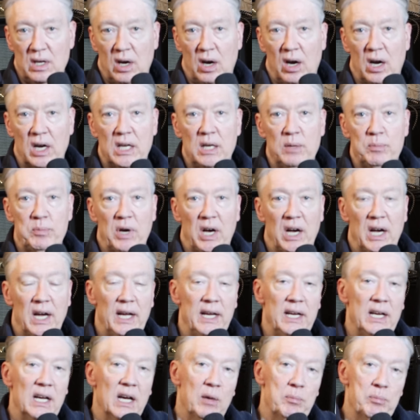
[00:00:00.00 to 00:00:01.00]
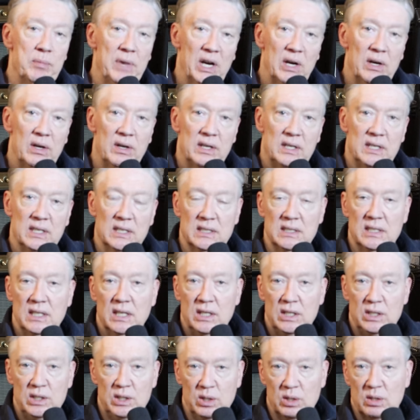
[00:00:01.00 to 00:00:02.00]
occupying American
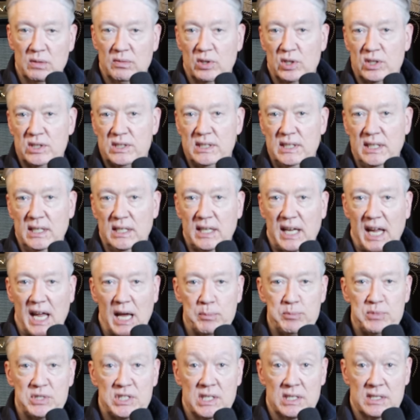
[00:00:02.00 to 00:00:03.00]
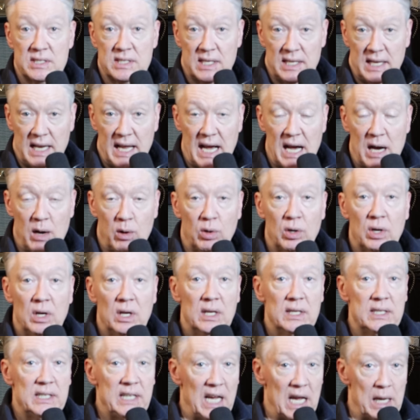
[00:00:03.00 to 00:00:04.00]
university campuses and now
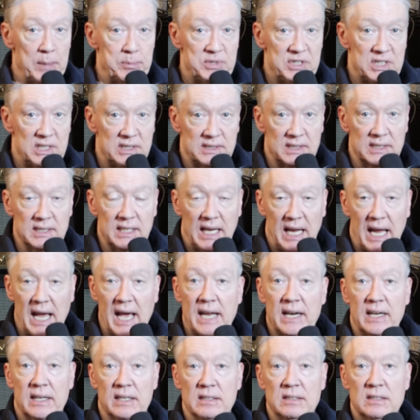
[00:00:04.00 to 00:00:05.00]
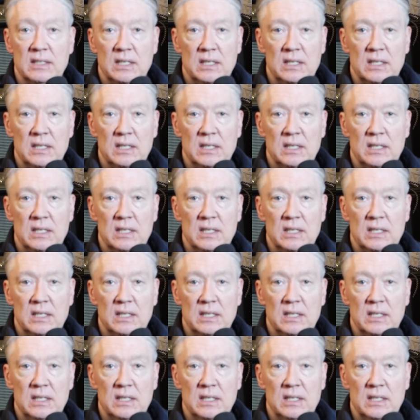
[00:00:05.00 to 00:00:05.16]
campuses in Canada